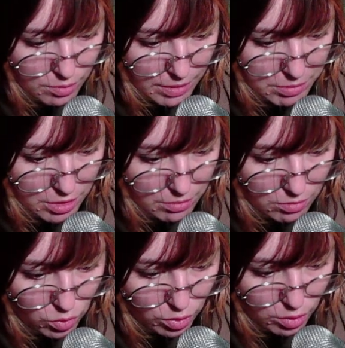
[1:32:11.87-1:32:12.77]
Maybe
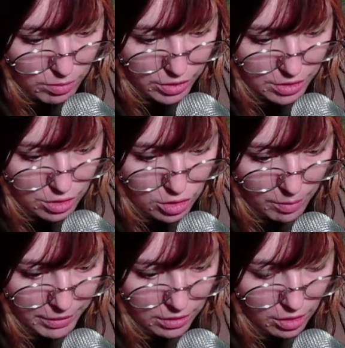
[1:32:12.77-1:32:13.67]
auto mod is
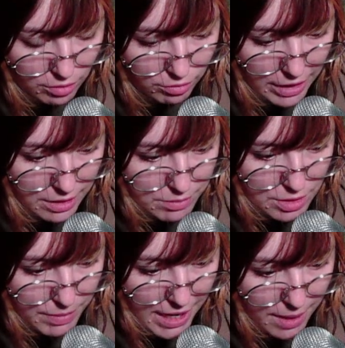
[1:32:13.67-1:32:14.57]
stopping a lot of random
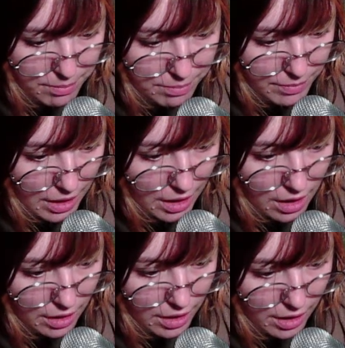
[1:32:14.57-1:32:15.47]
spam.
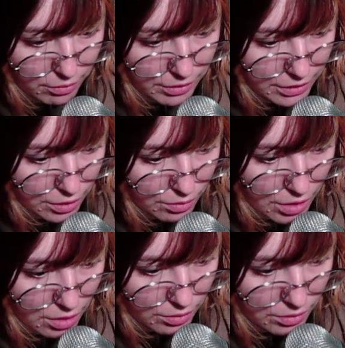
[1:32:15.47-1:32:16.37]
I really don't
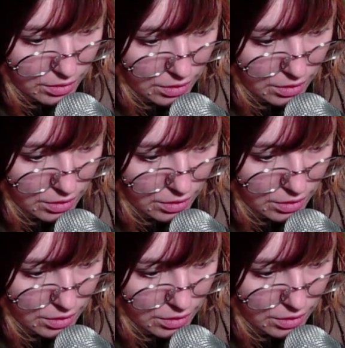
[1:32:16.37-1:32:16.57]
know.